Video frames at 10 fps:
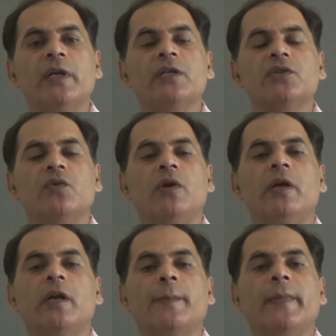It is
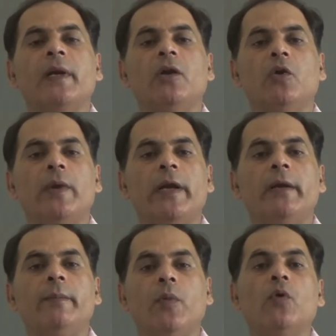called triple
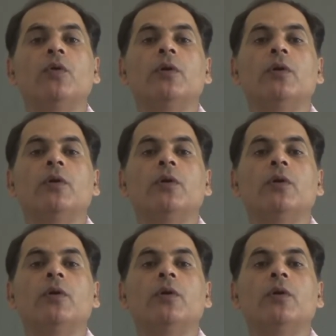covalent bond.